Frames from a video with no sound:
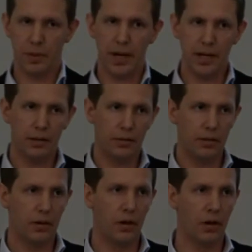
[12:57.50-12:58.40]
In
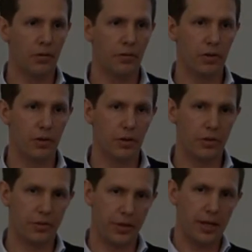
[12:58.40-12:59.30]
spite of
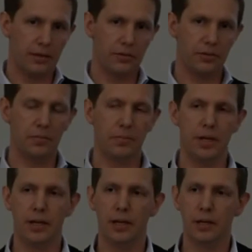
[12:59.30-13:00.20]
things
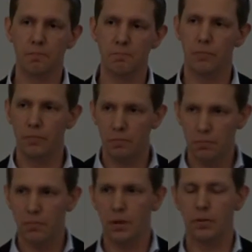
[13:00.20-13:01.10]
being,
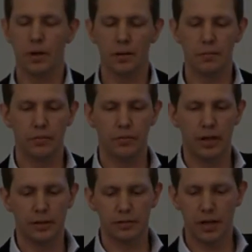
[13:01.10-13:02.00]
well,
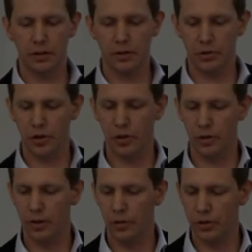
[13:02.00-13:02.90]
felt as under
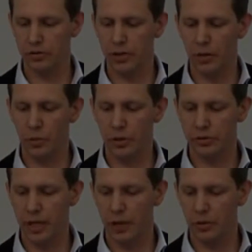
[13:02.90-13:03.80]
control in order, some
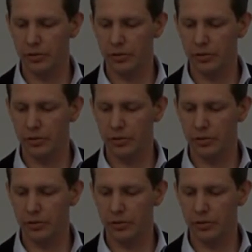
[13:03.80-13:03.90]
worries